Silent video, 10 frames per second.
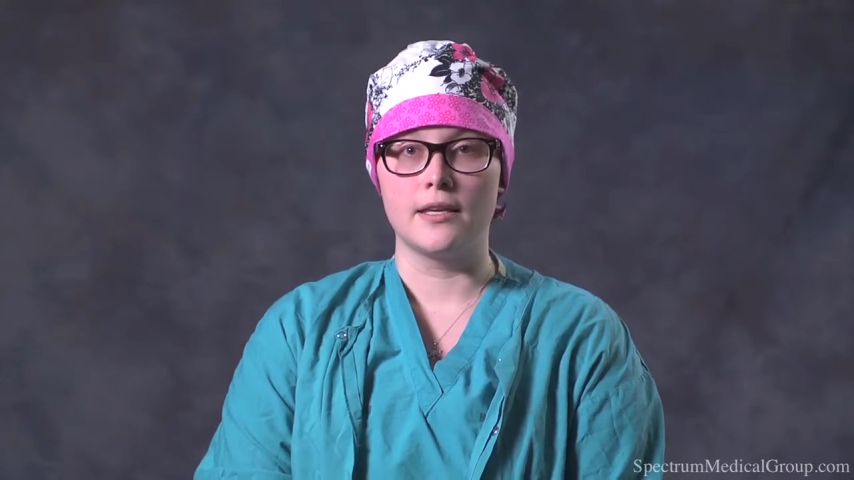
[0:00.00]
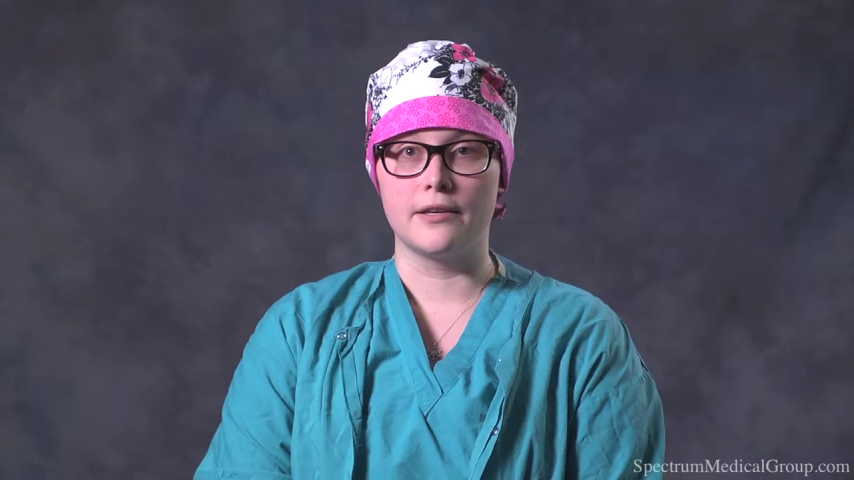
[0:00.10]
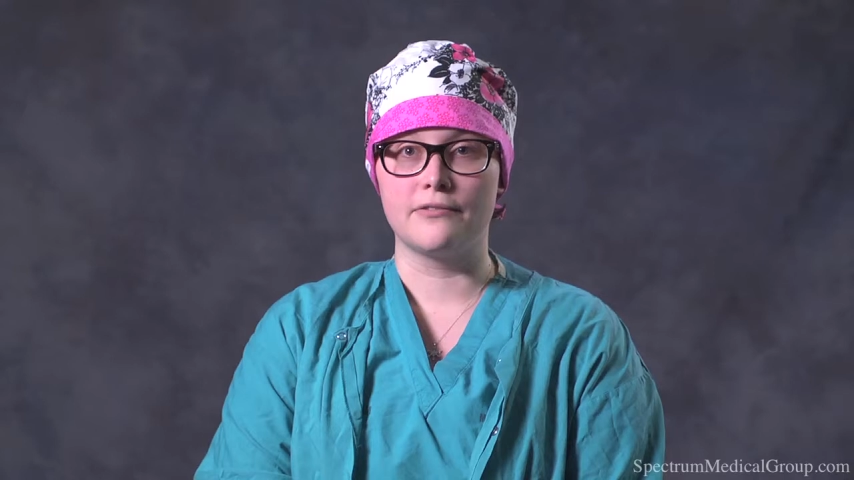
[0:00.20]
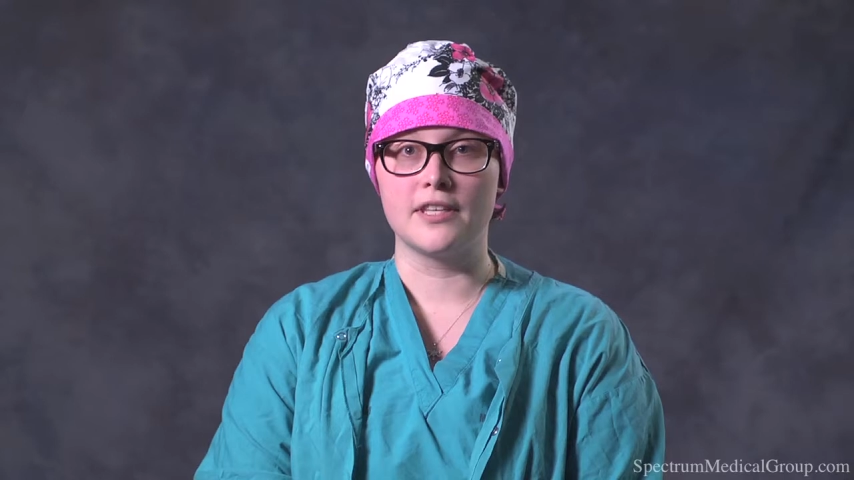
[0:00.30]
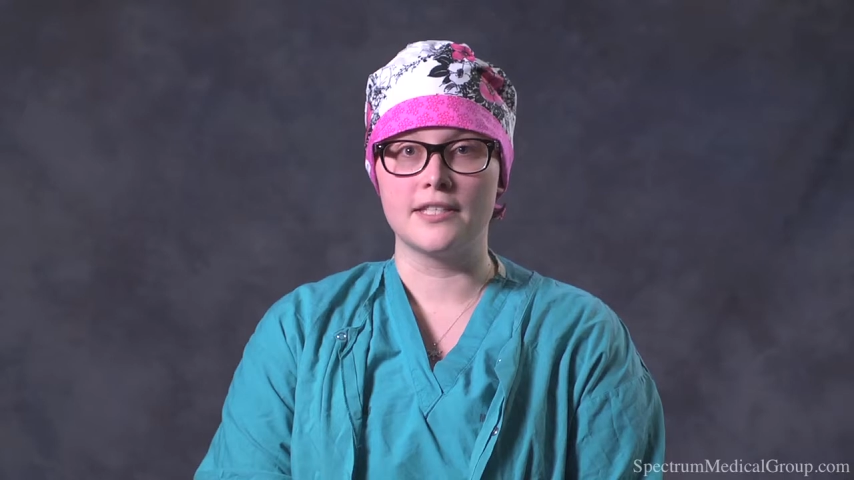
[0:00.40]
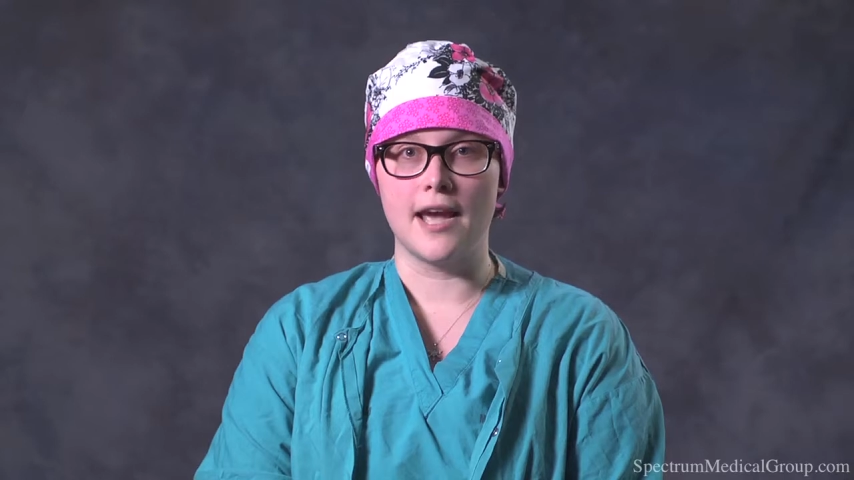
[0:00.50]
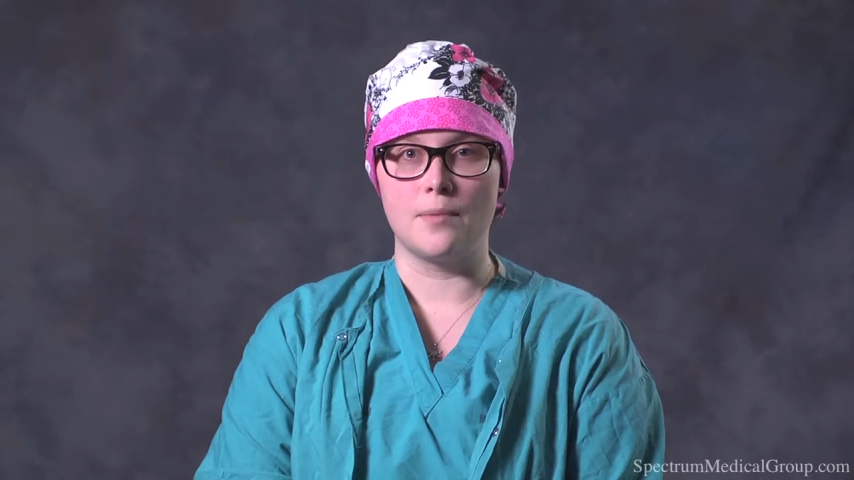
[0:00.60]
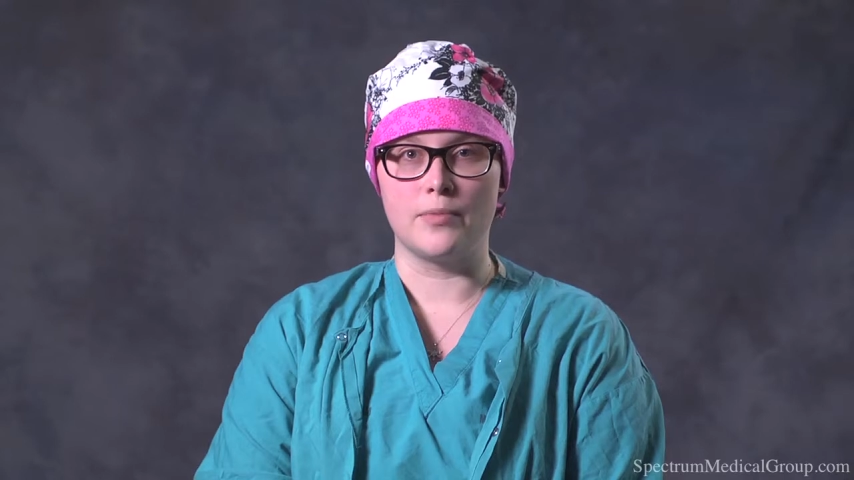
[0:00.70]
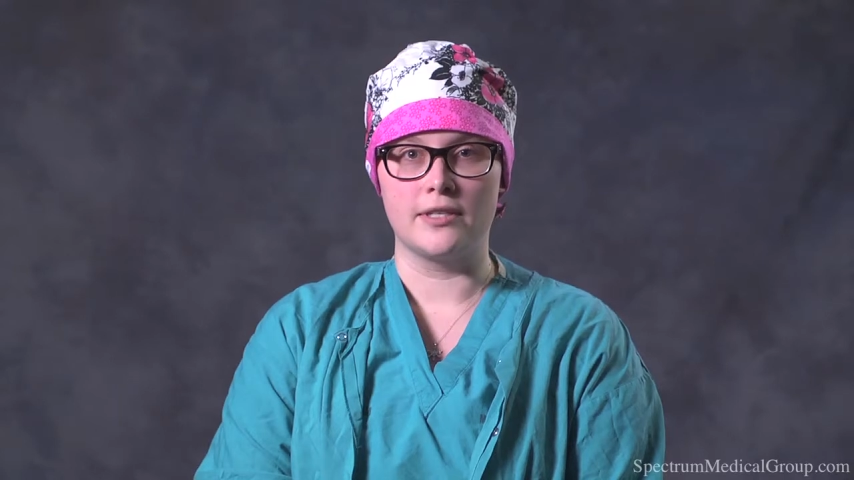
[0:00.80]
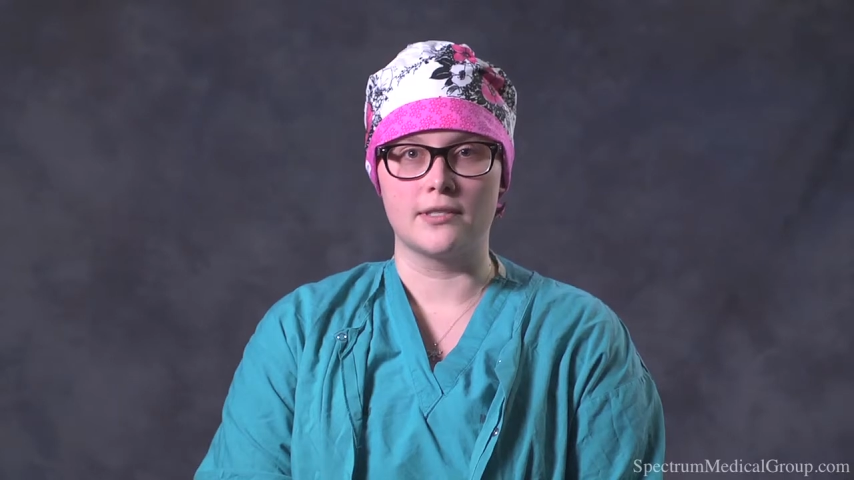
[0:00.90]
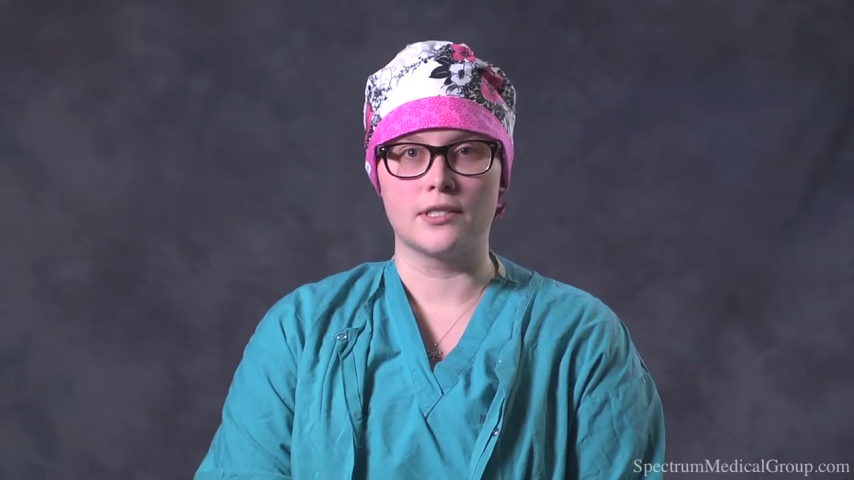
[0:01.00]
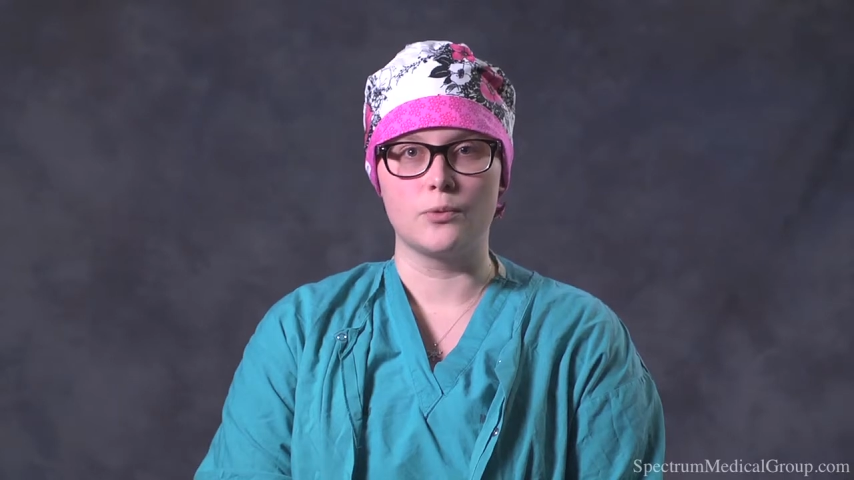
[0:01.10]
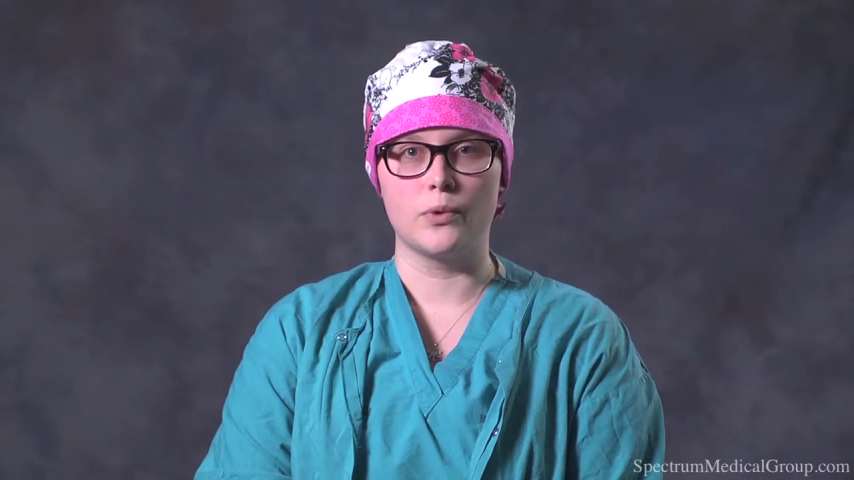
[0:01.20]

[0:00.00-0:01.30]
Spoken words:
If this happens,